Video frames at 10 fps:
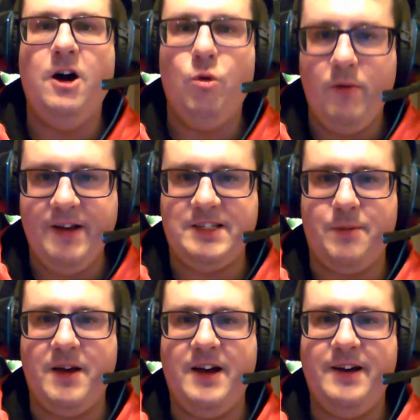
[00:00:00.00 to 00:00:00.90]
What is
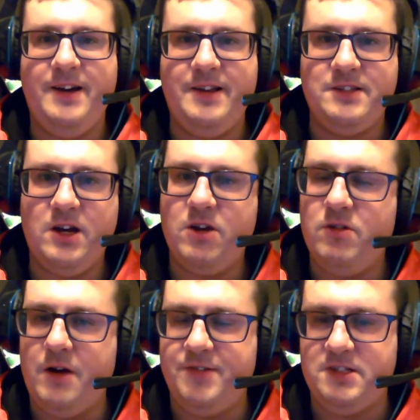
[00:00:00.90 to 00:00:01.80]
up, guys? I
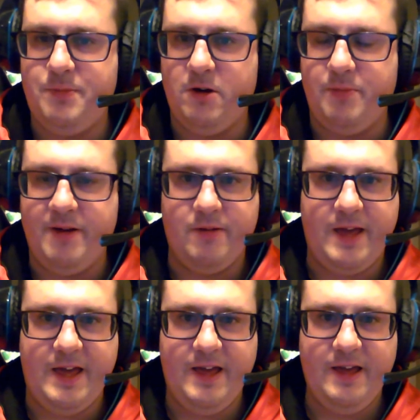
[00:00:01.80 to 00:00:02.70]
Crab Spilt Milk
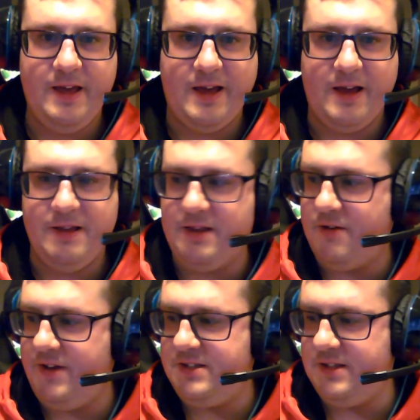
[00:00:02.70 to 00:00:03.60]
here. Now,
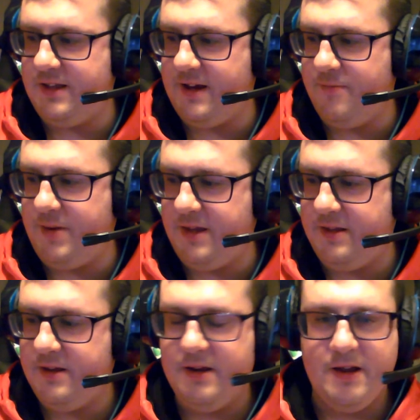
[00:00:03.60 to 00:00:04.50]
recently I've
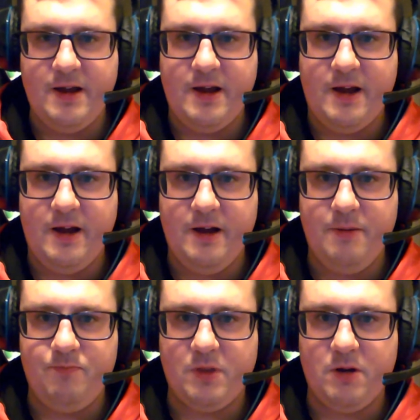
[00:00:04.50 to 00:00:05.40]
been
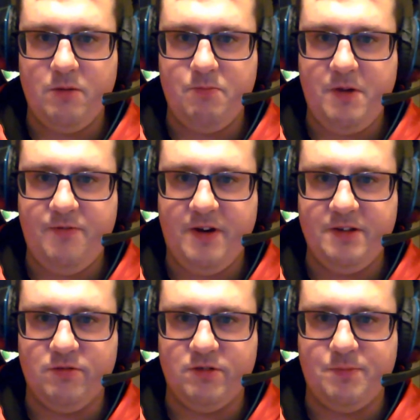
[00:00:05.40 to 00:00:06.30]
um,
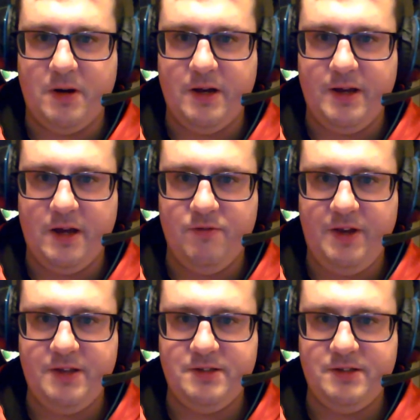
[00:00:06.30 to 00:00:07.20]
befuddled by a
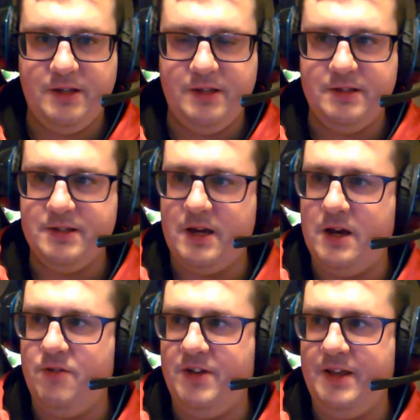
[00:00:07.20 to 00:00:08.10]
recent
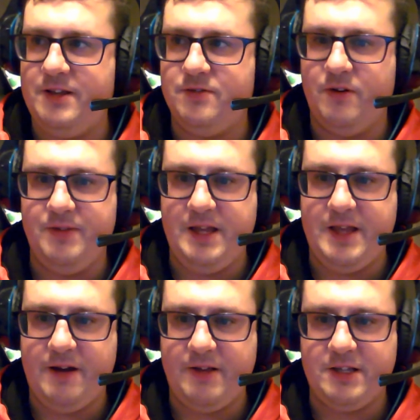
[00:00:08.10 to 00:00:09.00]
from the
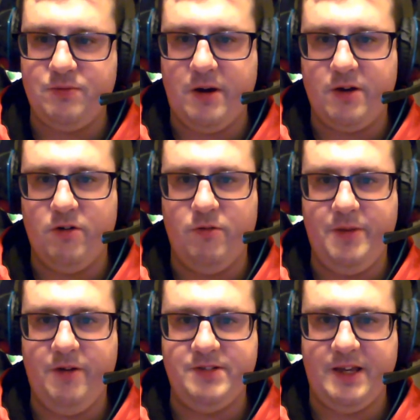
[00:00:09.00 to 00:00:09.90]
Now That's What I Call
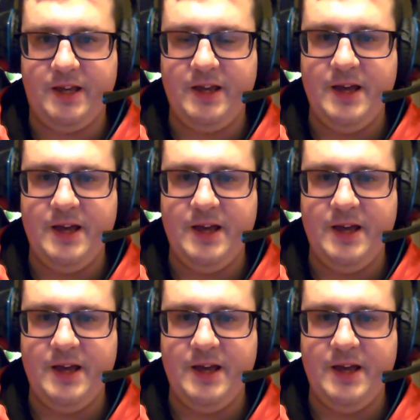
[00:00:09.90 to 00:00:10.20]
Music